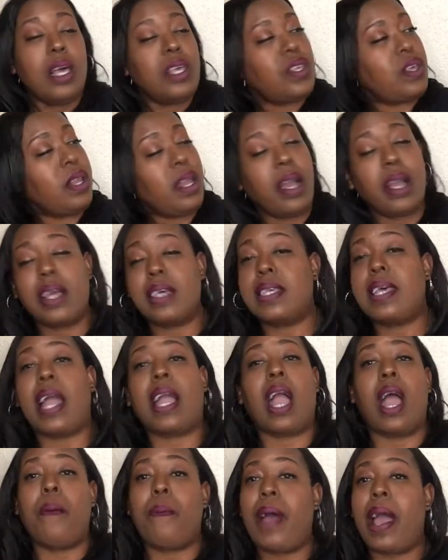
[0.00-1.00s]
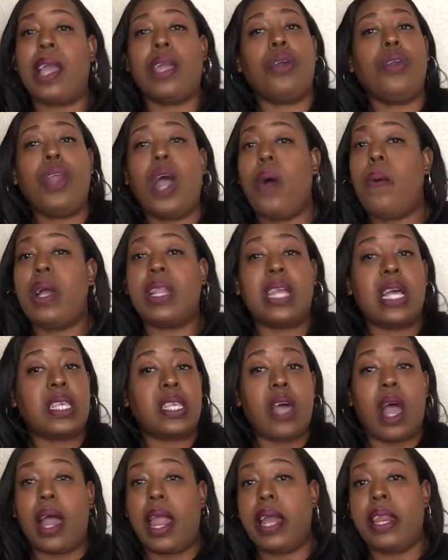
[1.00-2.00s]
So Selena's like, all right, you know what?
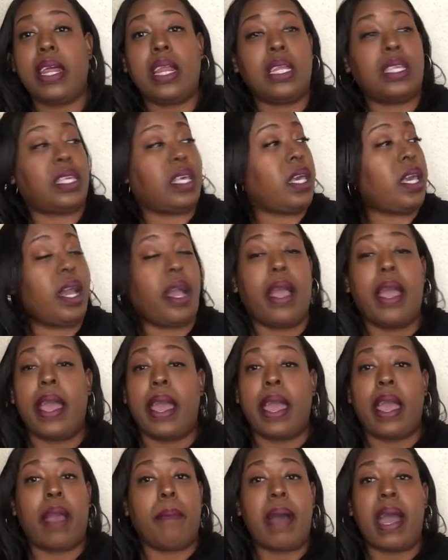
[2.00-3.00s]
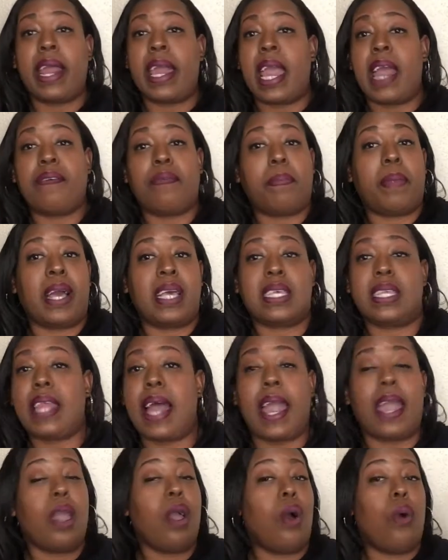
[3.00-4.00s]
That's all I needed to hear. Everybody have a blessed
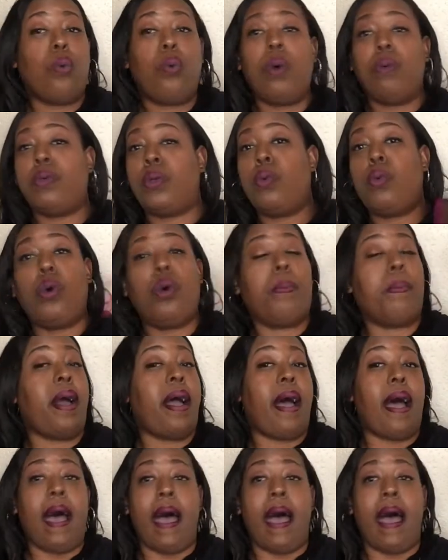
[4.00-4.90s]
night. Whoop de whoop.